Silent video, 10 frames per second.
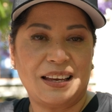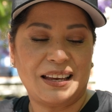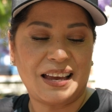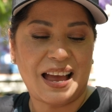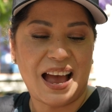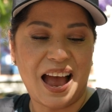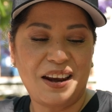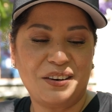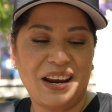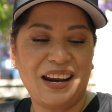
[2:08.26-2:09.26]
I
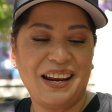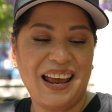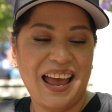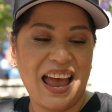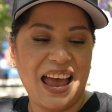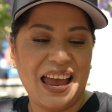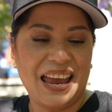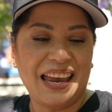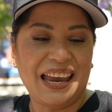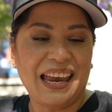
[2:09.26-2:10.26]
don't
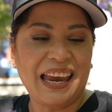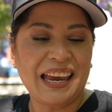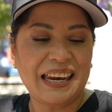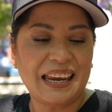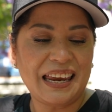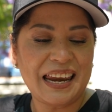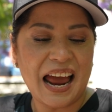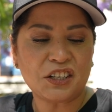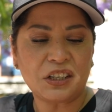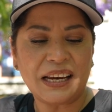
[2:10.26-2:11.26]
know. It
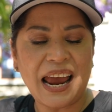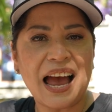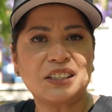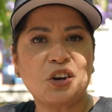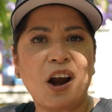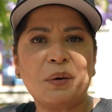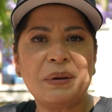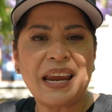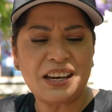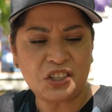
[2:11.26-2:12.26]
actually has
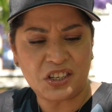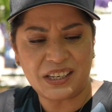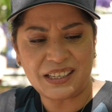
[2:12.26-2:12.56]
carbonation.